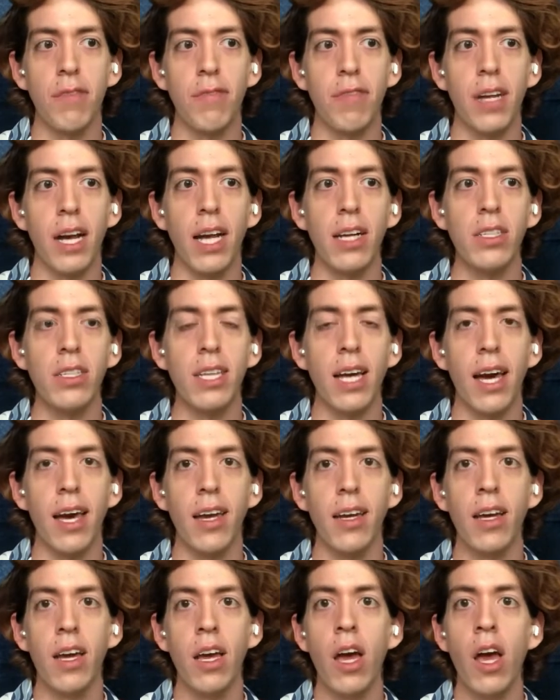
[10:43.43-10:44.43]
and I just had
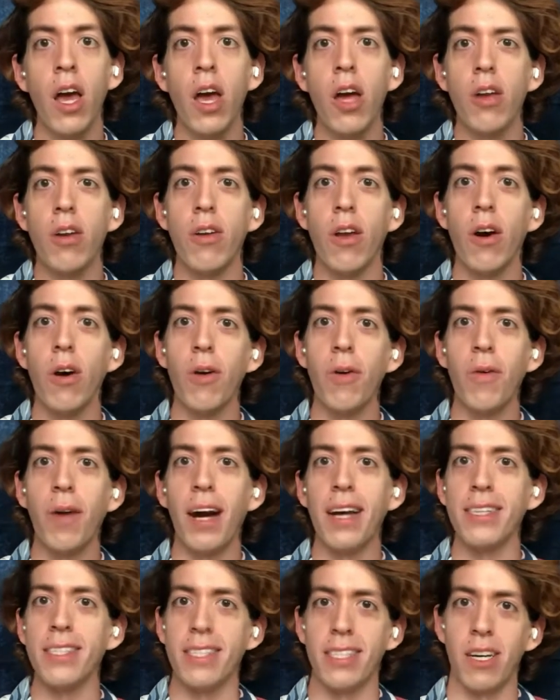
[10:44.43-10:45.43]
no
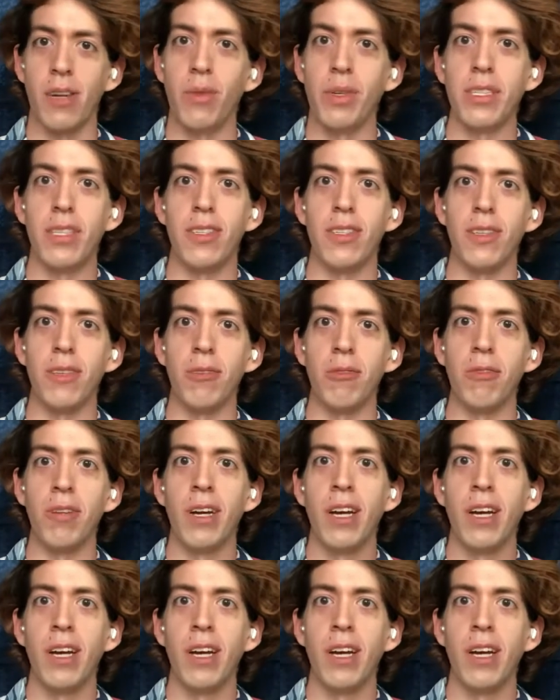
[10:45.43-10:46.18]
idea what to do.